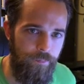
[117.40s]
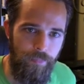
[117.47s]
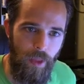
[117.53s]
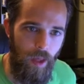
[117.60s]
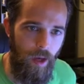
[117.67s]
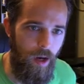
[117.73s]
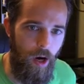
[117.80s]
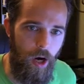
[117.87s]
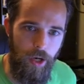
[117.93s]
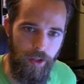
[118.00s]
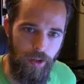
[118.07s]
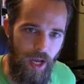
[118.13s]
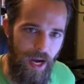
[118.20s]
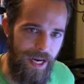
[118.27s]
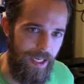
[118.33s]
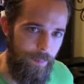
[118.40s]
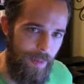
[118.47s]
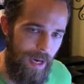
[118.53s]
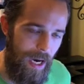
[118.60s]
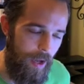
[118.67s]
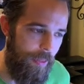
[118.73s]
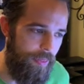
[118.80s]
uh, online
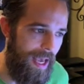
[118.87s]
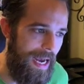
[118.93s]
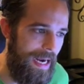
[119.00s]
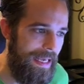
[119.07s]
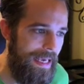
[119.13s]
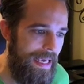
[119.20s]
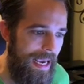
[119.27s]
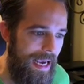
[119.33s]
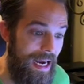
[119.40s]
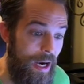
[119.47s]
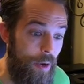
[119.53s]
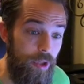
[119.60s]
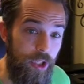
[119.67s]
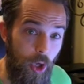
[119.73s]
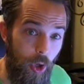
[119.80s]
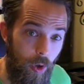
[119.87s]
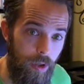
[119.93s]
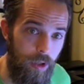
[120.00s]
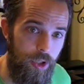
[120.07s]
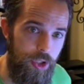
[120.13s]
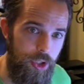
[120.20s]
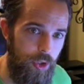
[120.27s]
about that. And I would
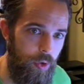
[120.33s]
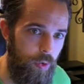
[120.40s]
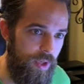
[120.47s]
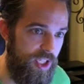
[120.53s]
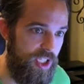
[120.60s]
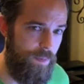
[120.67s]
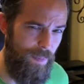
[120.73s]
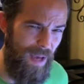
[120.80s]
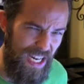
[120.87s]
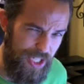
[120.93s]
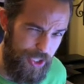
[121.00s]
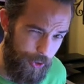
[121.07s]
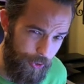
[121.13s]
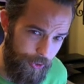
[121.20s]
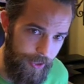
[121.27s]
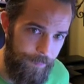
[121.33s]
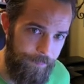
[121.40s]
encourage you, especially,